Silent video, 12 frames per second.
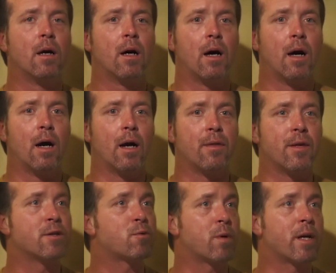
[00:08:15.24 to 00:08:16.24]
Uh, and
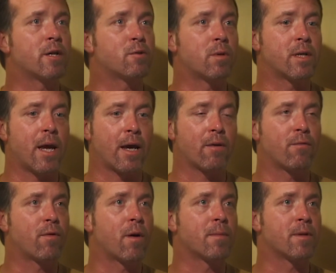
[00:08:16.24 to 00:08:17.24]
these readings were taken
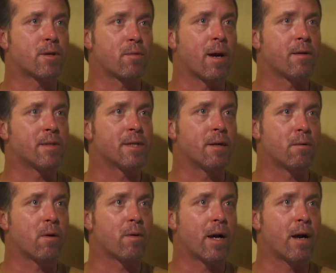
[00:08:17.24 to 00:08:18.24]
from this ground
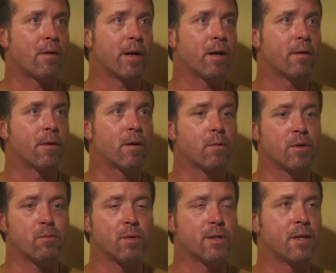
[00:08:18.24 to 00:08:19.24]
zero area. There
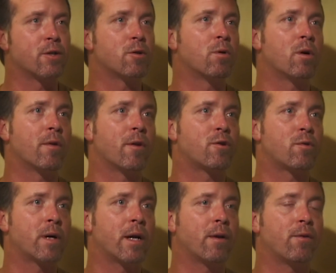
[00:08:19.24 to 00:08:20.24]
was residual on the
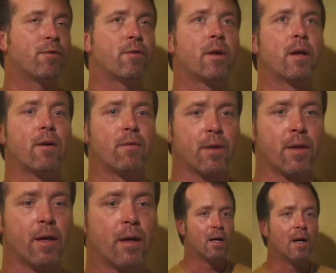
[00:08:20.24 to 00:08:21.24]
trees and
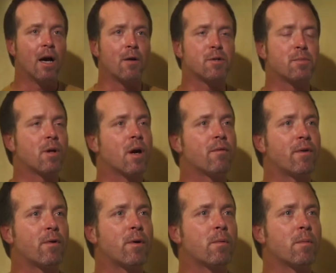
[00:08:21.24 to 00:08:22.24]
everything. I was put on a
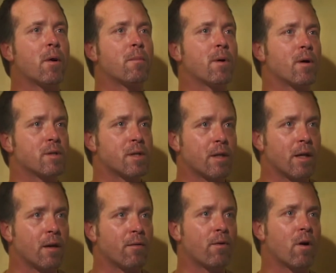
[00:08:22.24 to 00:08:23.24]
very remote post at the
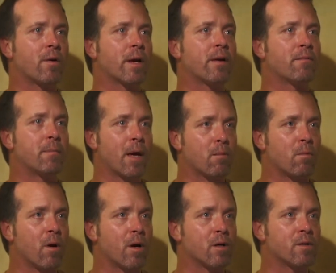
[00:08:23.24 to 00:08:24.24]
end of R.E.F.
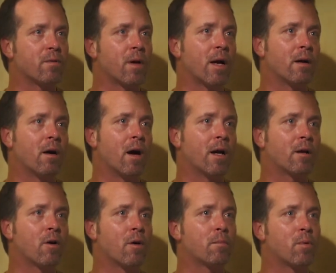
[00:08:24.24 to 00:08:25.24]
Bentwater's flight line
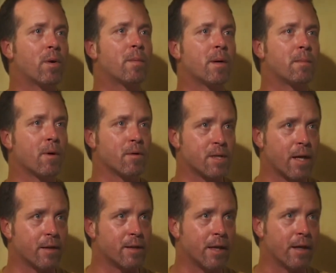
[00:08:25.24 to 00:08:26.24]
called Perimeter Post
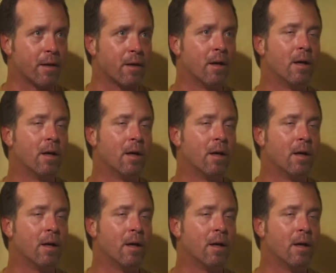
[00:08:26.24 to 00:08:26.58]
18.